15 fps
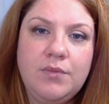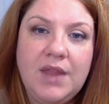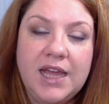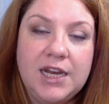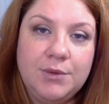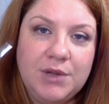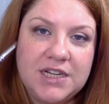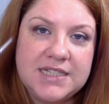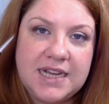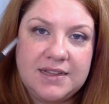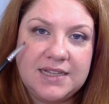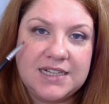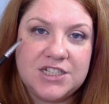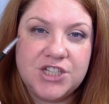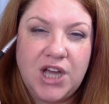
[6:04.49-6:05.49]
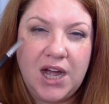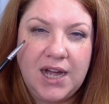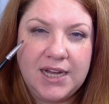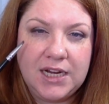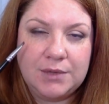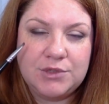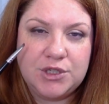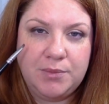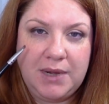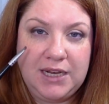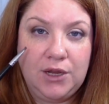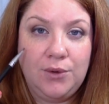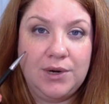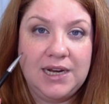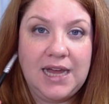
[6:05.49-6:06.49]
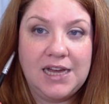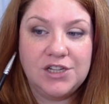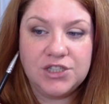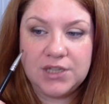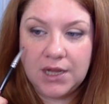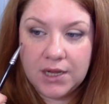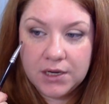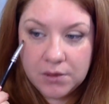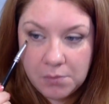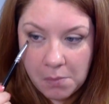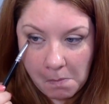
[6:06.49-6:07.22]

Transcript: And I'm going to take that tied up to my lower lash line.